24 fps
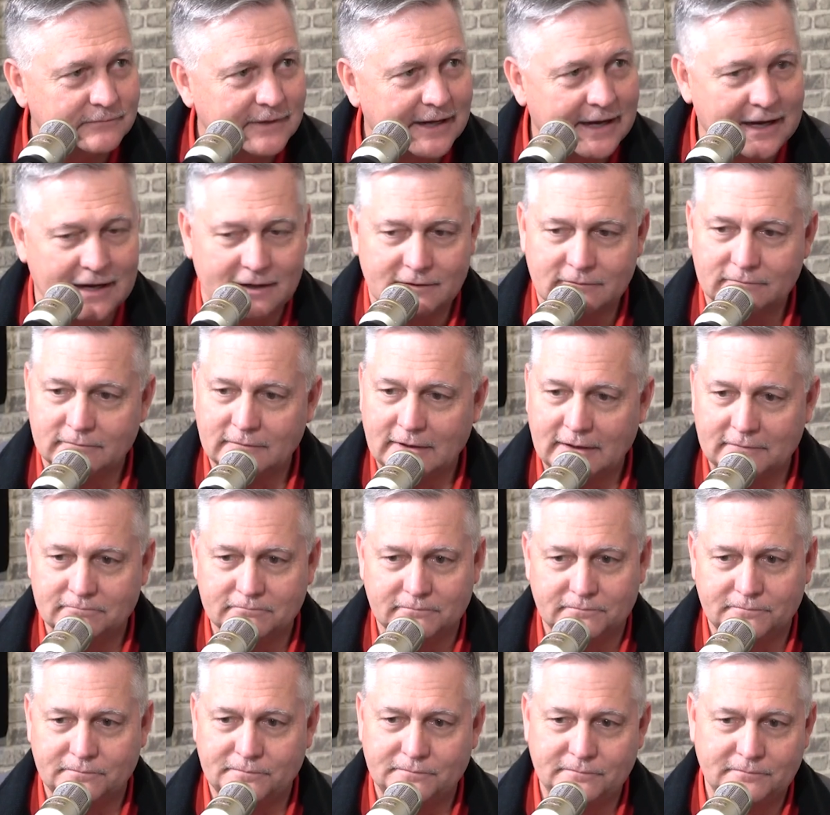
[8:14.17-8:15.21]
And
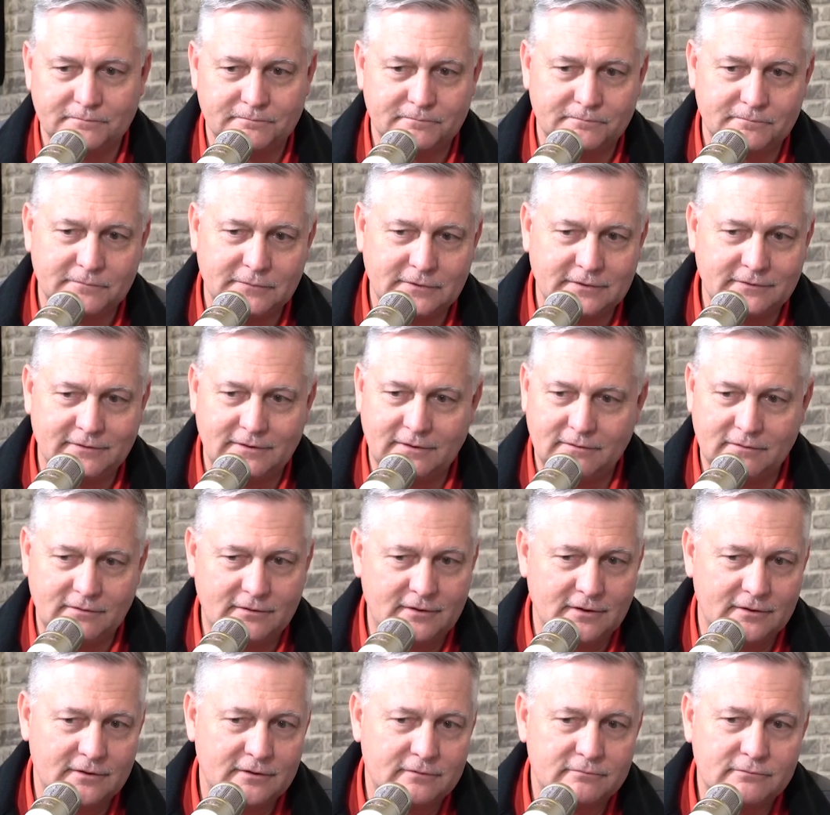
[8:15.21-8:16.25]

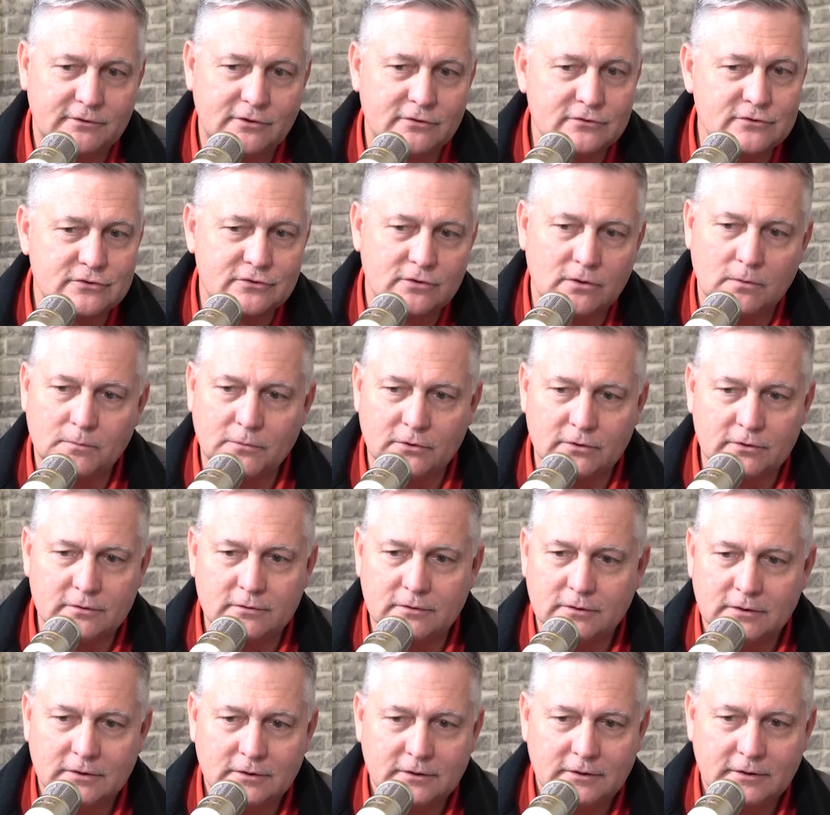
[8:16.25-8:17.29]
the consumer
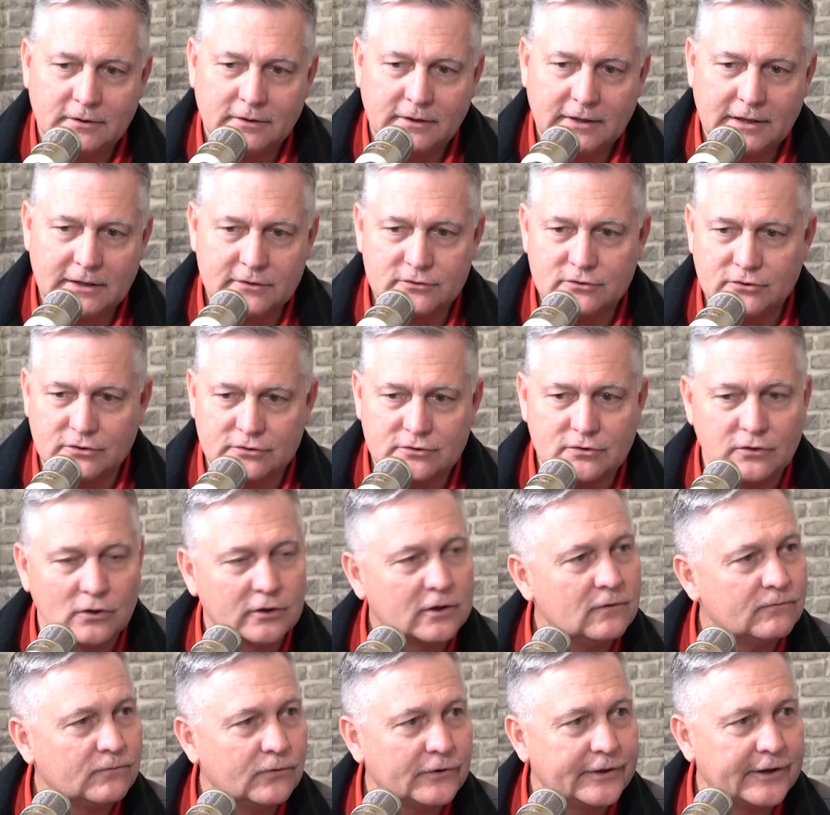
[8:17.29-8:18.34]
is just
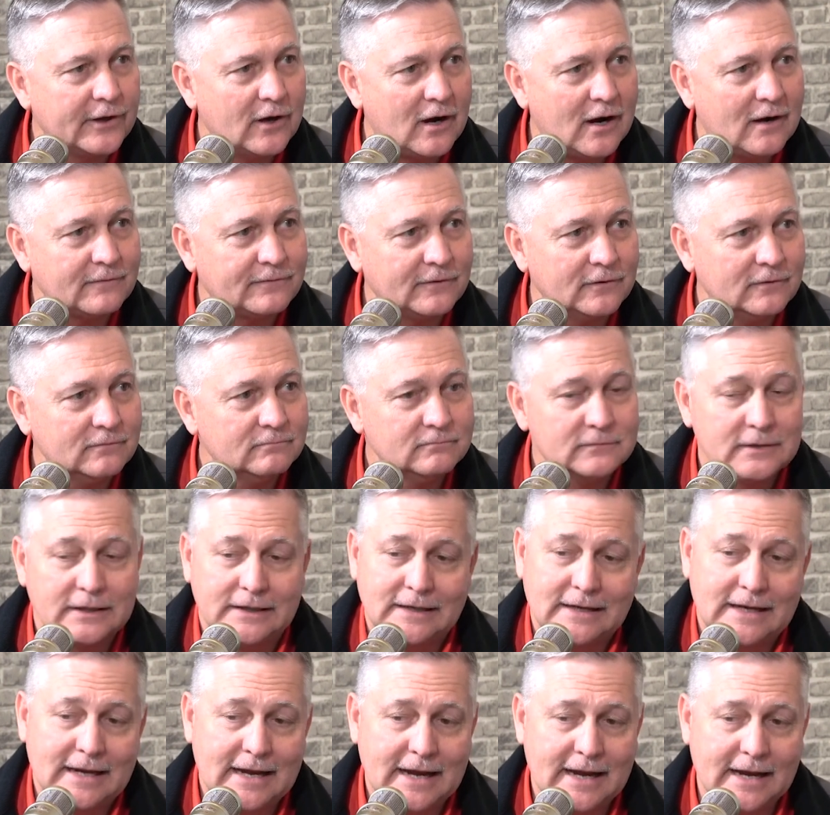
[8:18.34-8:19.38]
looking for the offer.
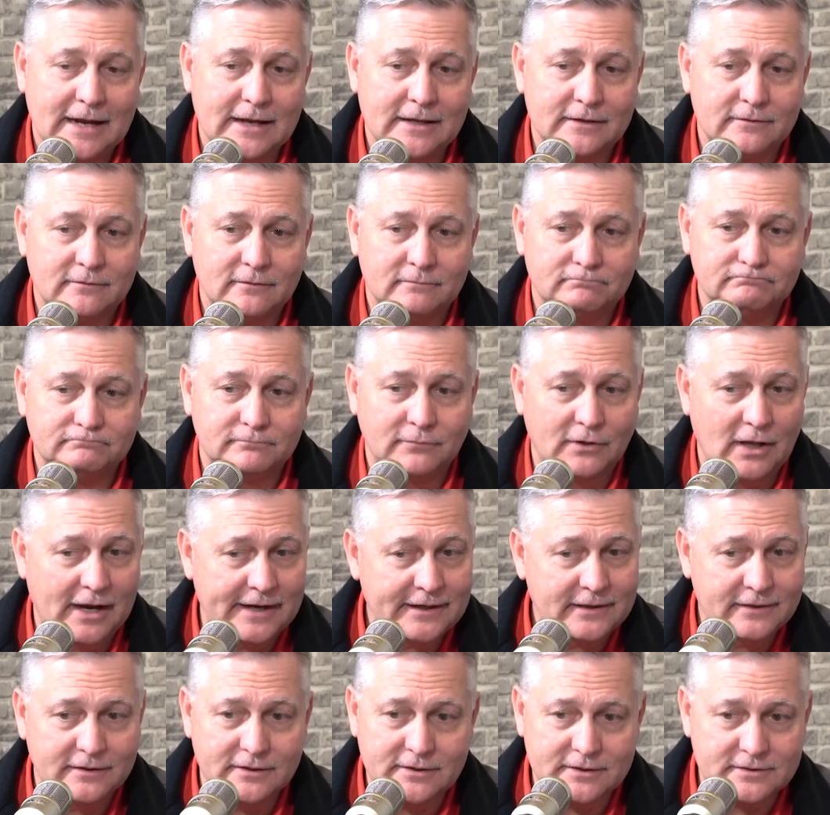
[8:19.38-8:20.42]
And
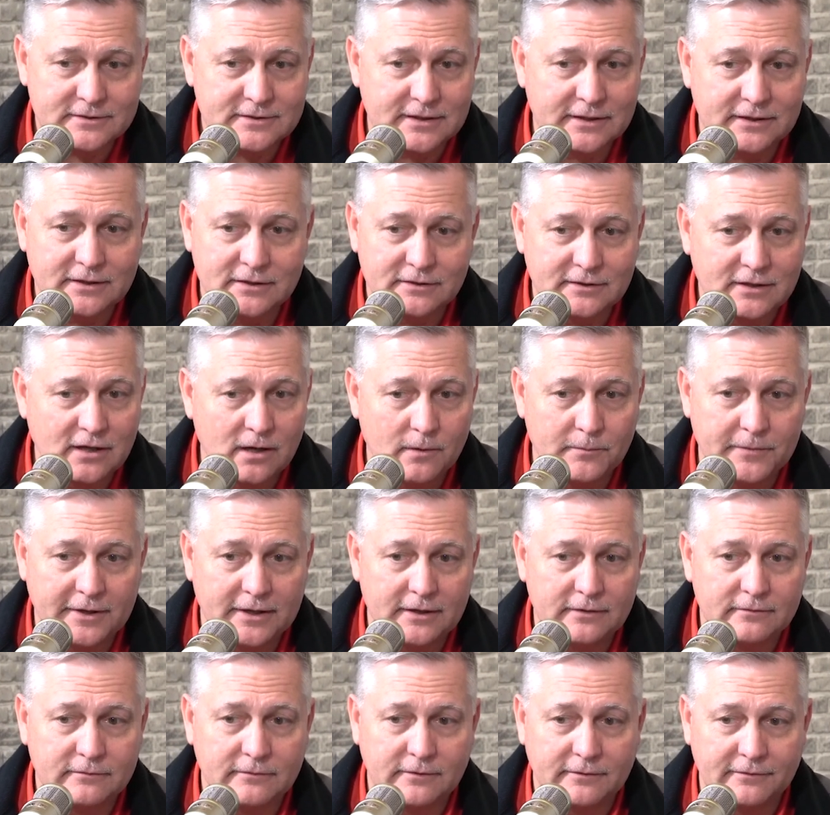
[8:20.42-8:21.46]
like this, they can come
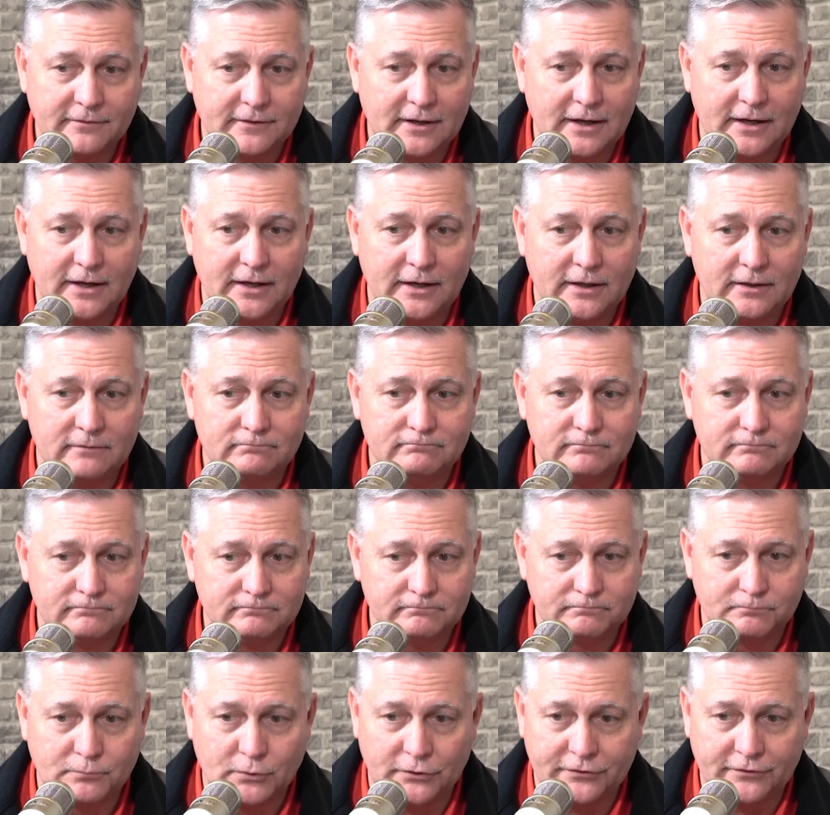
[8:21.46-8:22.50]
in, they
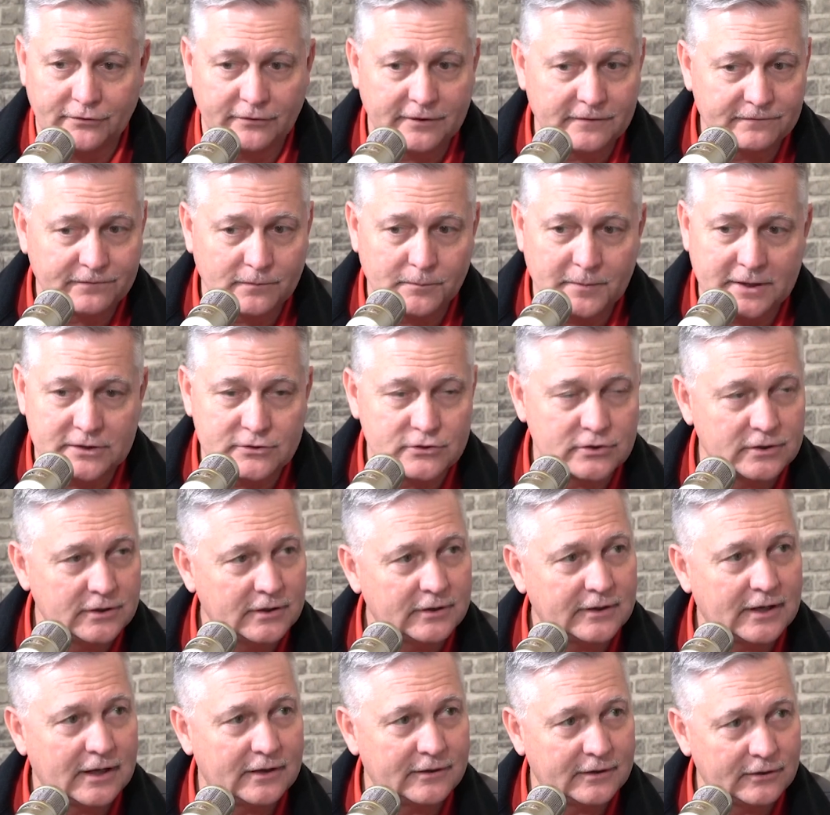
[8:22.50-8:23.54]
put their information
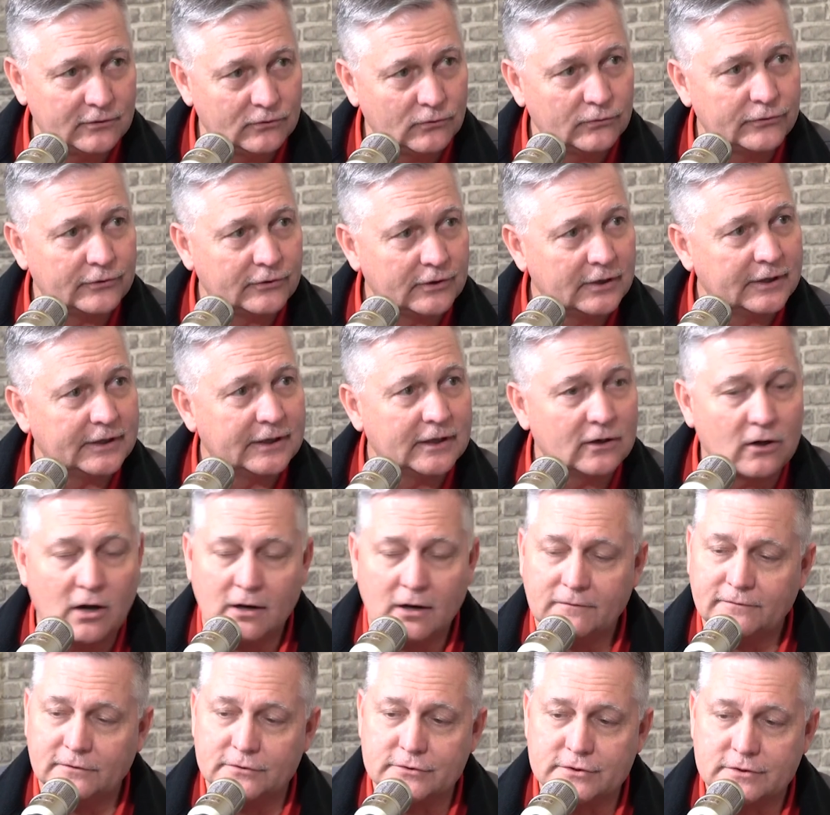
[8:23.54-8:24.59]
in, and they know they're going to get
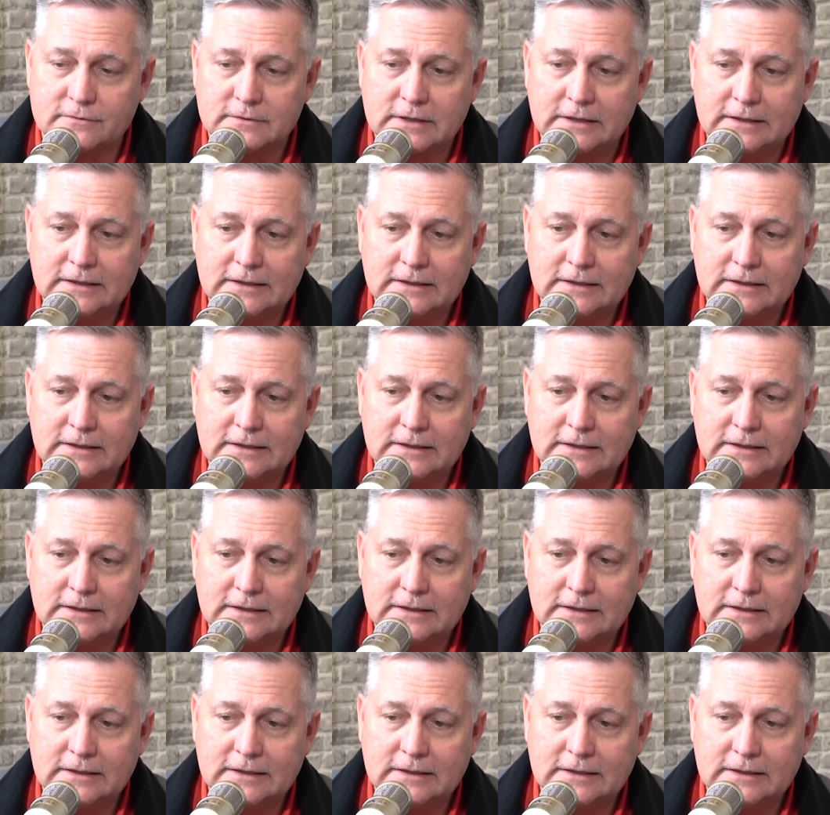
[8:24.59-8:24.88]
offers.